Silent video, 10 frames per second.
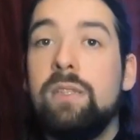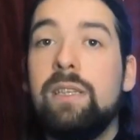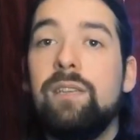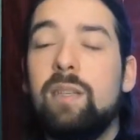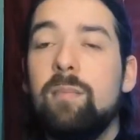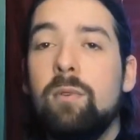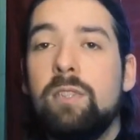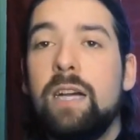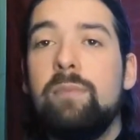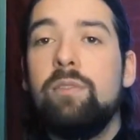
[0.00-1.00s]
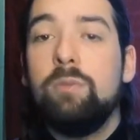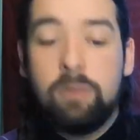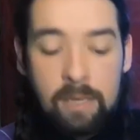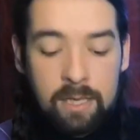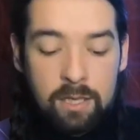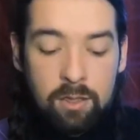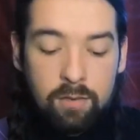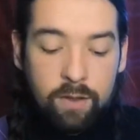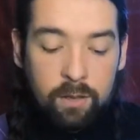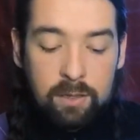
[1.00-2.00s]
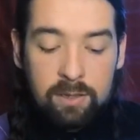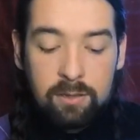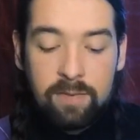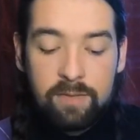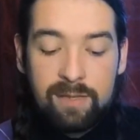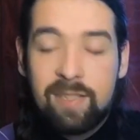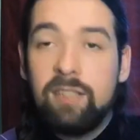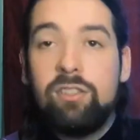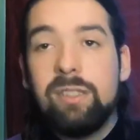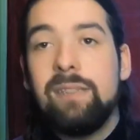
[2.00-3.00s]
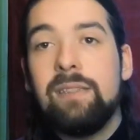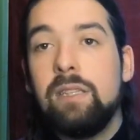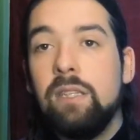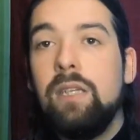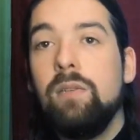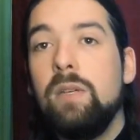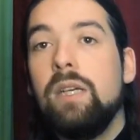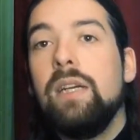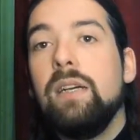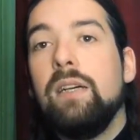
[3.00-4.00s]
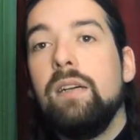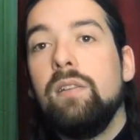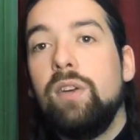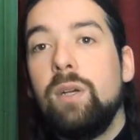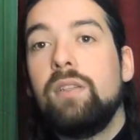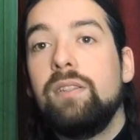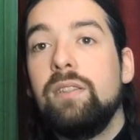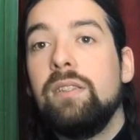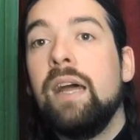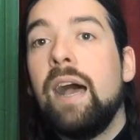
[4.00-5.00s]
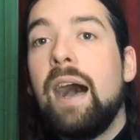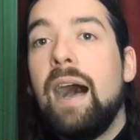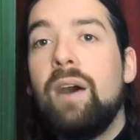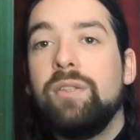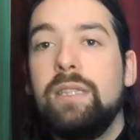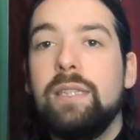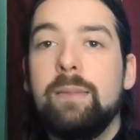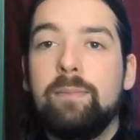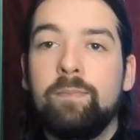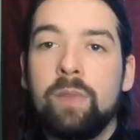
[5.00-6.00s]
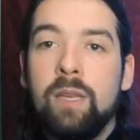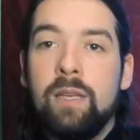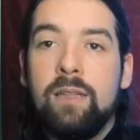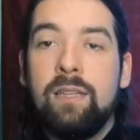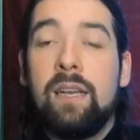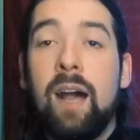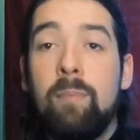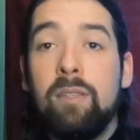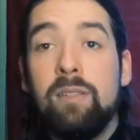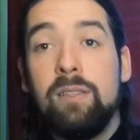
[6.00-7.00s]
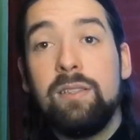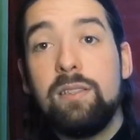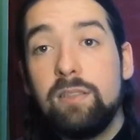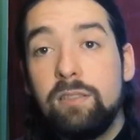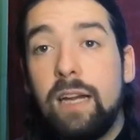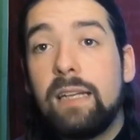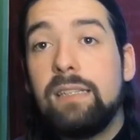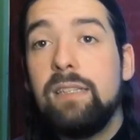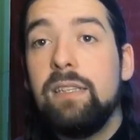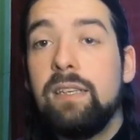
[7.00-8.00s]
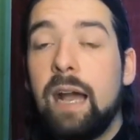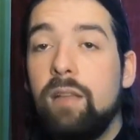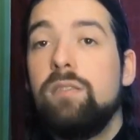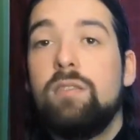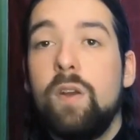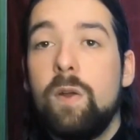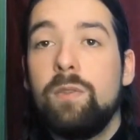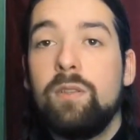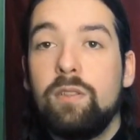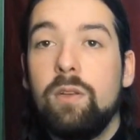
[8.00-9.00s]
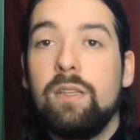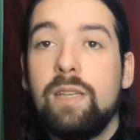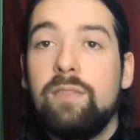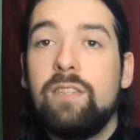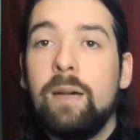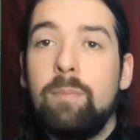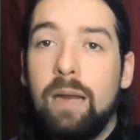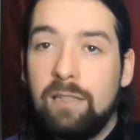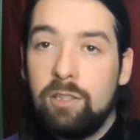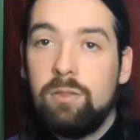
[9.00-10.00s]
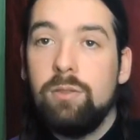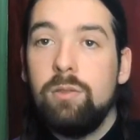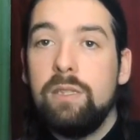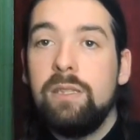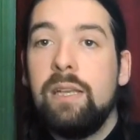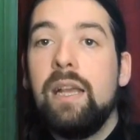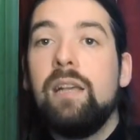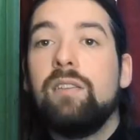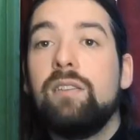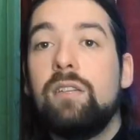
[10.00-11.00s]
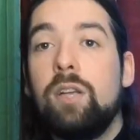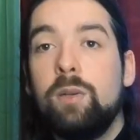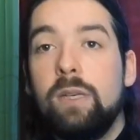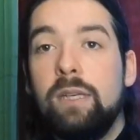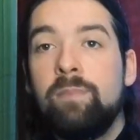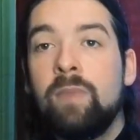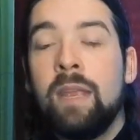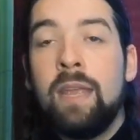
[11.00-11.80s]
It gives her more time to focus on every stitch and focus on how the garment is constructed and how it grows, so it gives her pleasure to do it slowly.